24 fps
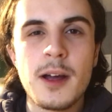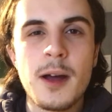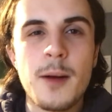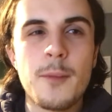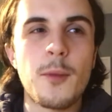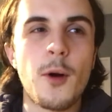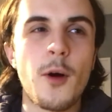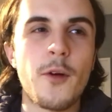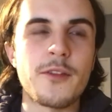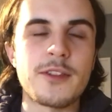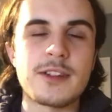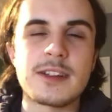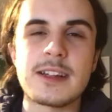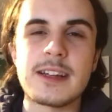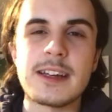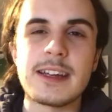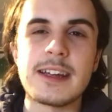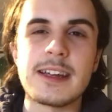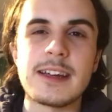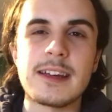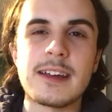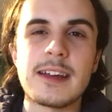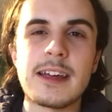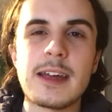But
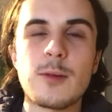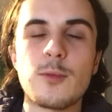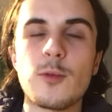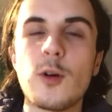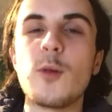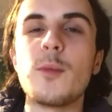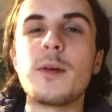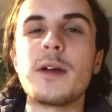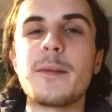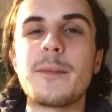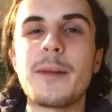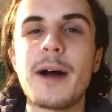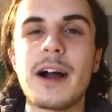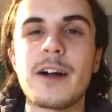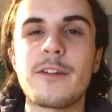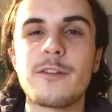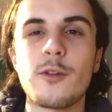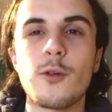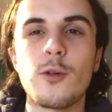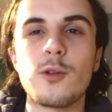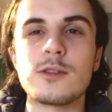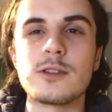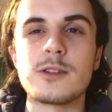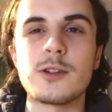obviously it will be a back
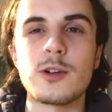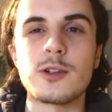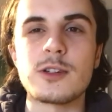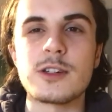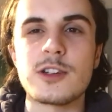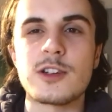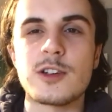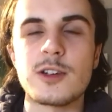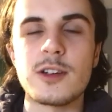four at Norwich,